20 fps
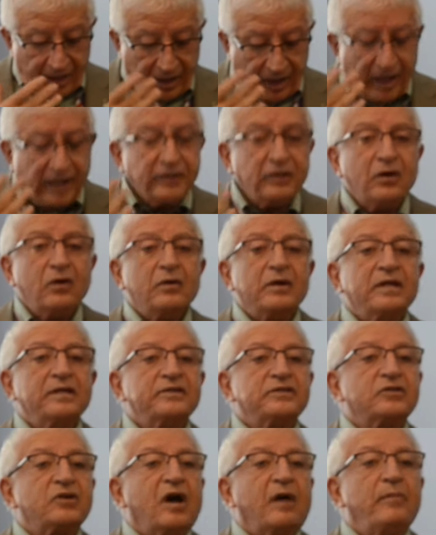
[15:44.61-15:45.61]
I know it
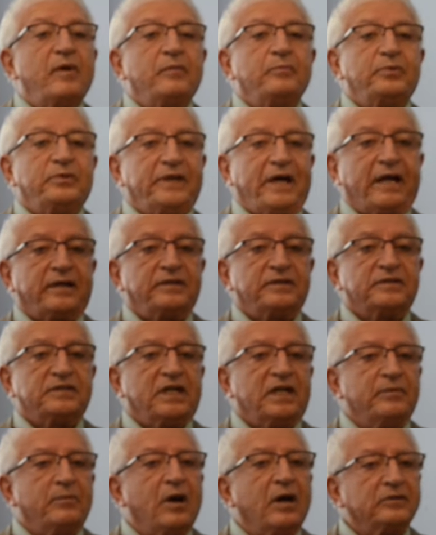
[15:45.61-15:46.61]
is common practice
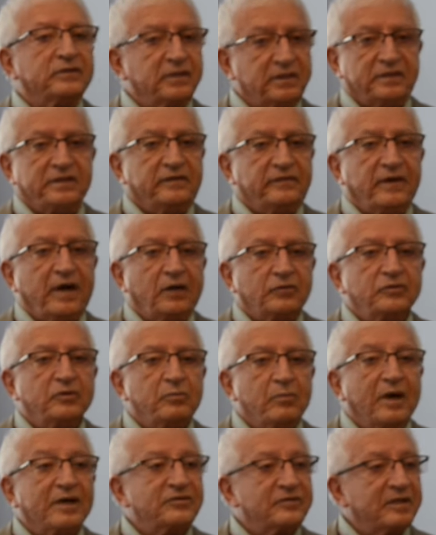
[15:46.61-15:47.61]
among the devout
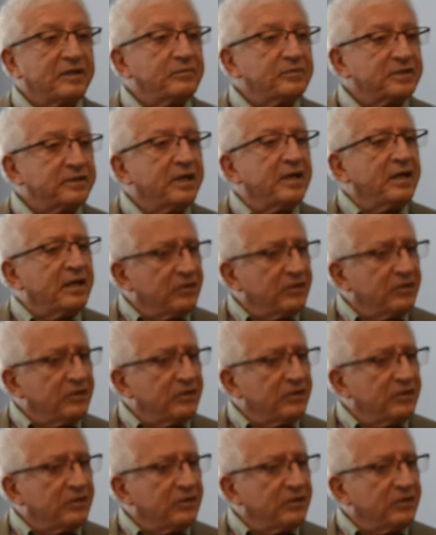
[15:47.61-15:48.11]
Muslims,